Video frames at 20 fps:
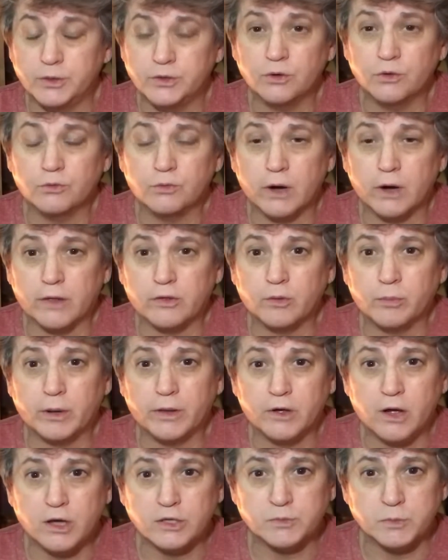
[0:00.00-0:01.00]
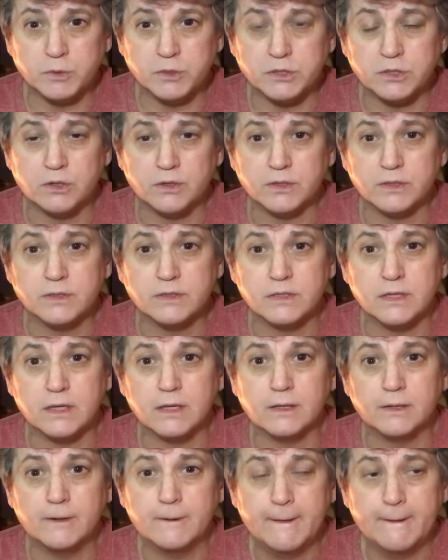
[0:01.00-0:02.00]
told rather by the hospice nurses
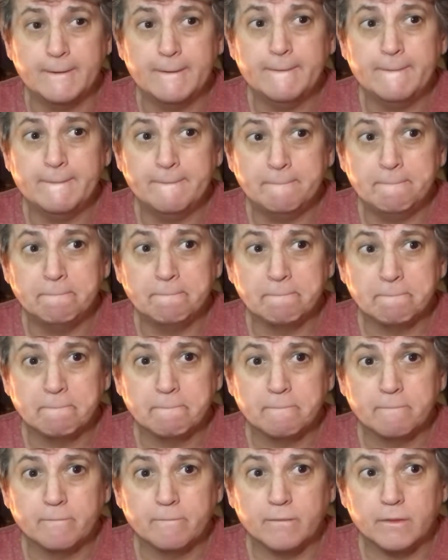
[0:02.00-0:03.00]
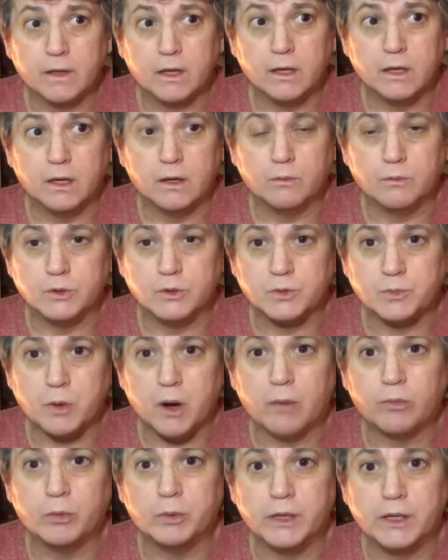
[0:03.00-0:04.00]
that it was
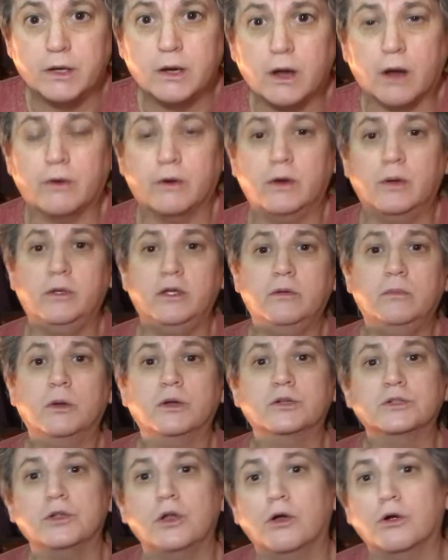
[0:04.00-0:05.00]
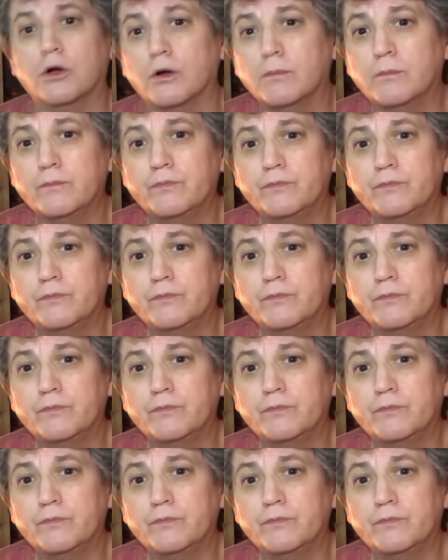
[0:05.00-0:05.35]
probably not going to be much longer.